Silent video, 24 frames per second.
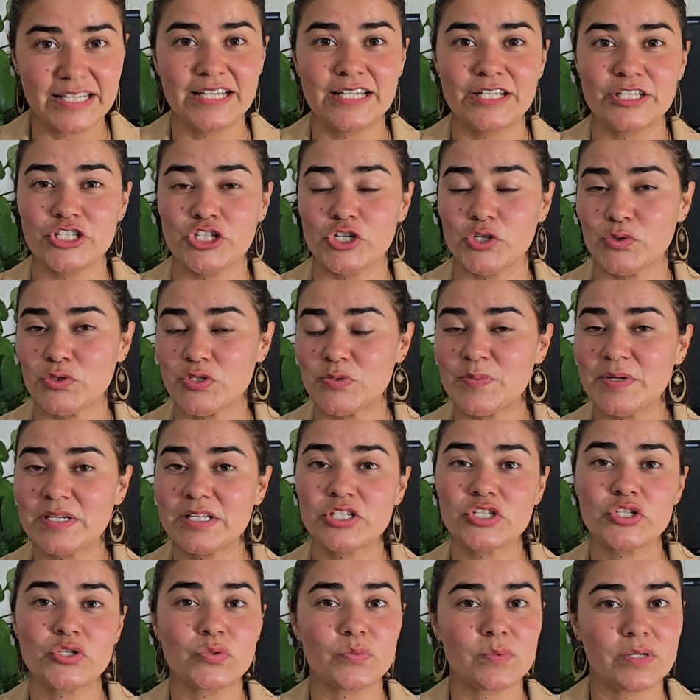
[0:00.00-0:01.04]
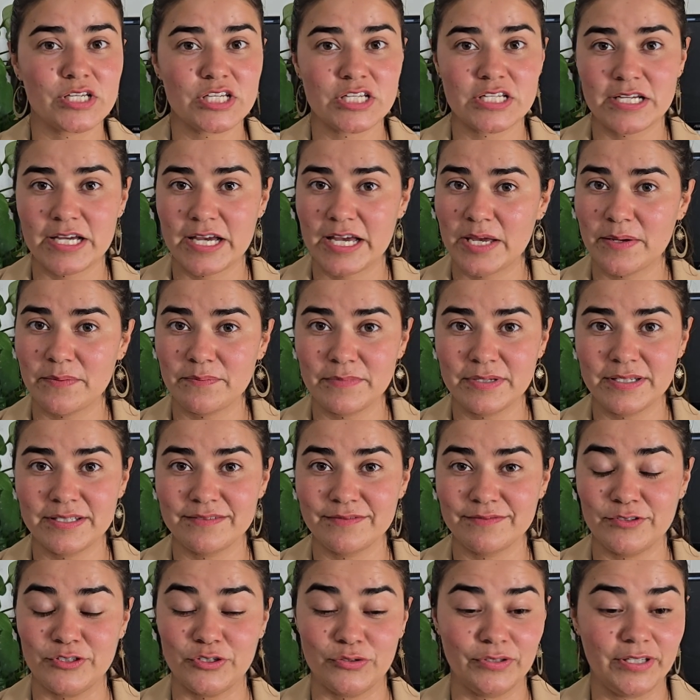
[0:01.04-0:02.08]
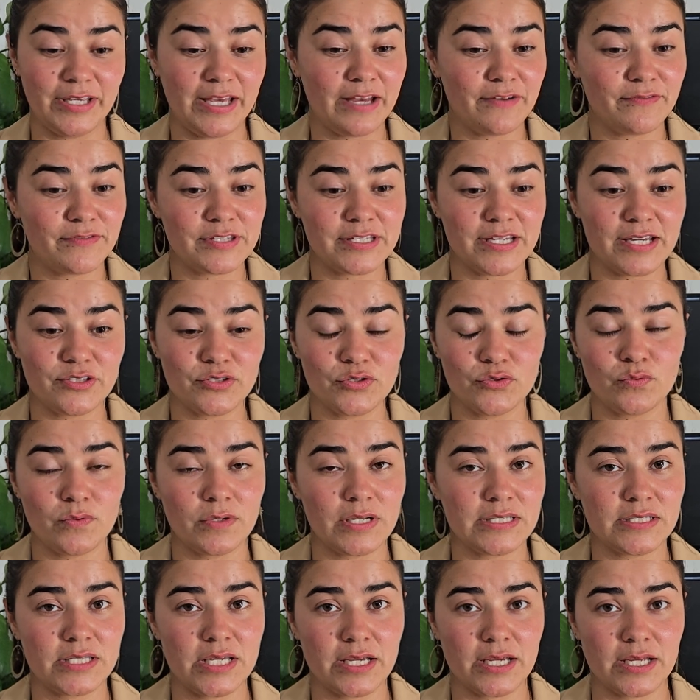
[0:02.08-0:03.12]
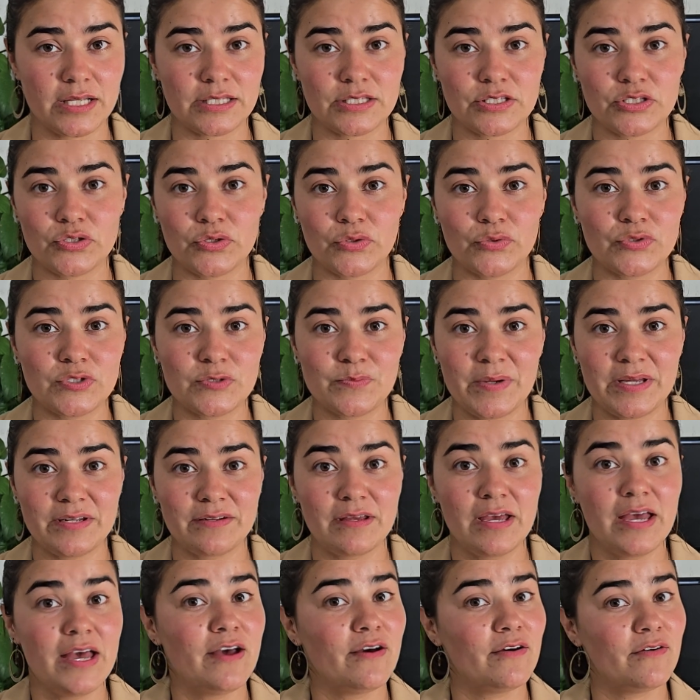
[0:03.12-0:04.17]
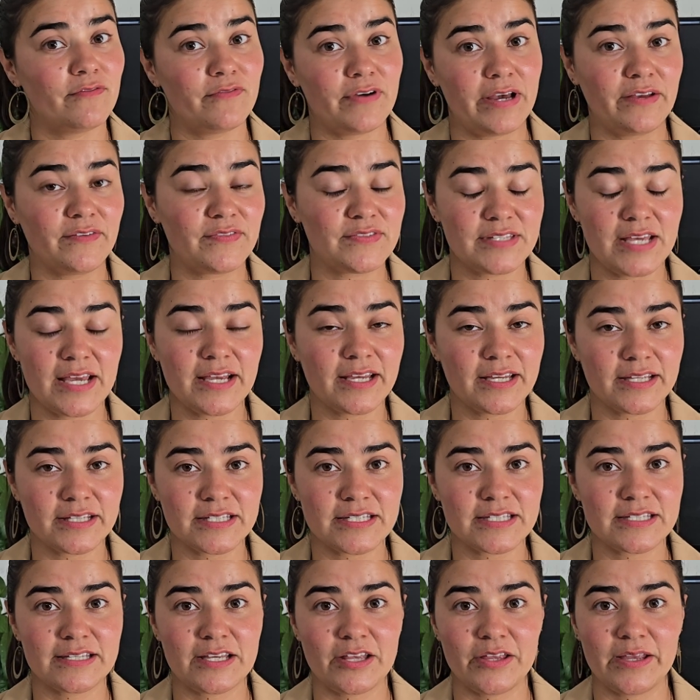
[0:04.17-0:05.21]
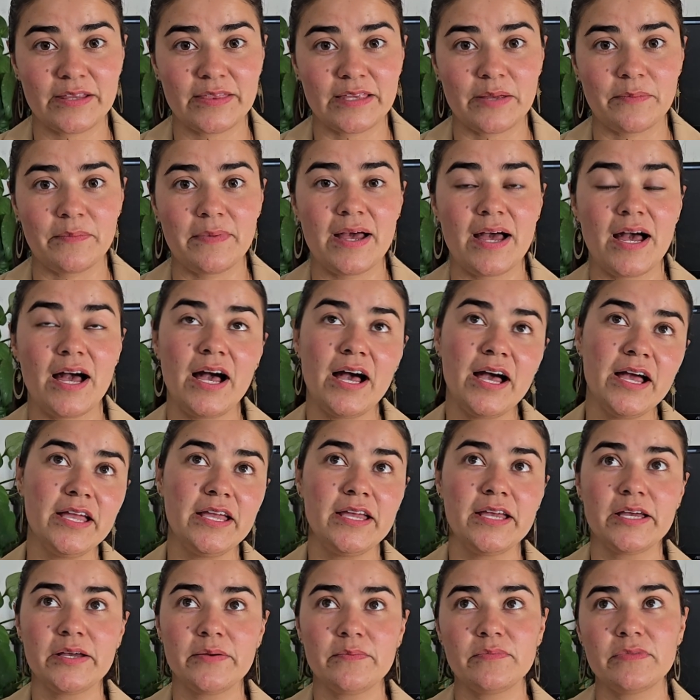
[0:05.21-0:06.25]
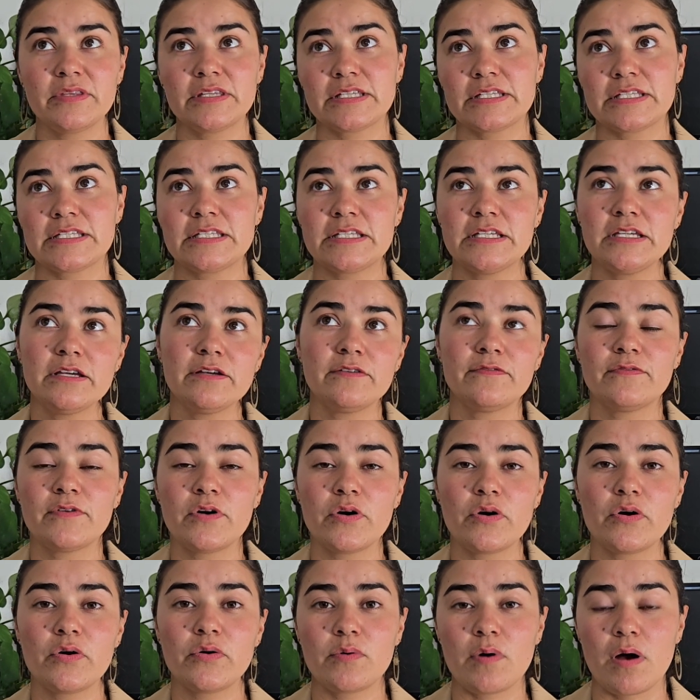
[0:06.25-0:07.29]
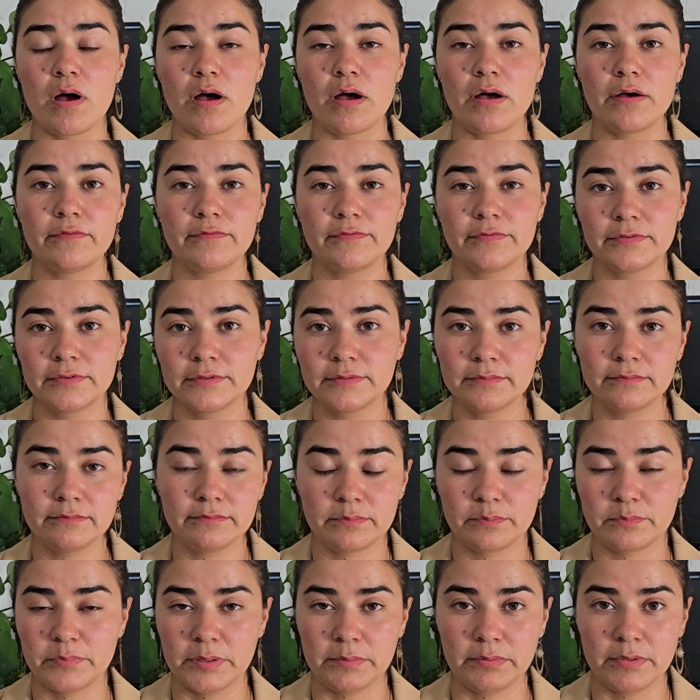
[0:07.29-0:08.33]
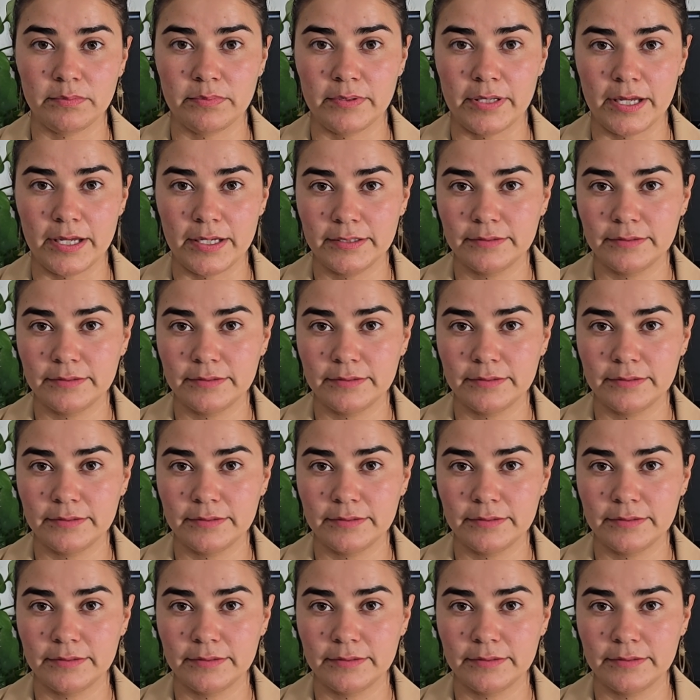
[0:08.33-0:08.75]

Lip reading: Don't spend too much time. You only have 10-20 seconds. Don't spend 5 seconds telling them, I am the CFO of blah, blah, blah.